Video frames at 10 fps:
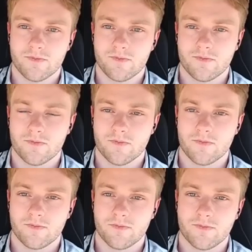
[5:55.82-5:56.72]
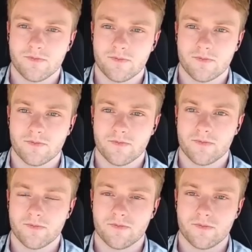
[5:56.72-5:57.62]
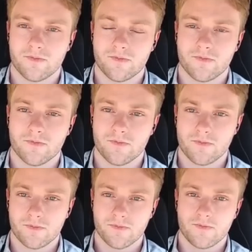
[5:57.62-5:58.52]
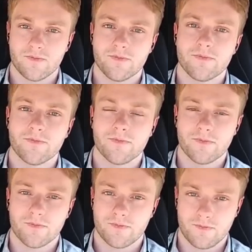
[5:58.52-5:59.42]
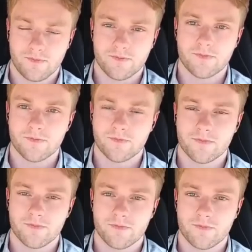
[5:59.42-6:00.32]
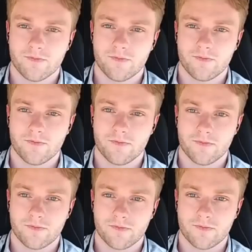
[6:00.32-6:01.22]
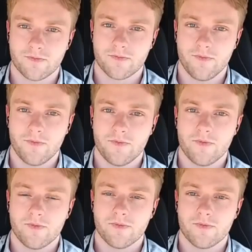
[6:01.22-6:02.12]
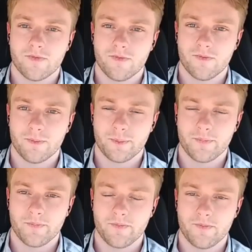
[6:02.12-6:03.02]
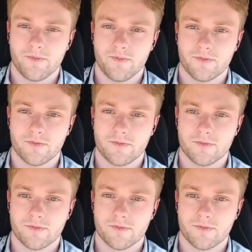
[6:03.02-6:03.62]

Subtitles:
The person shown says nothing.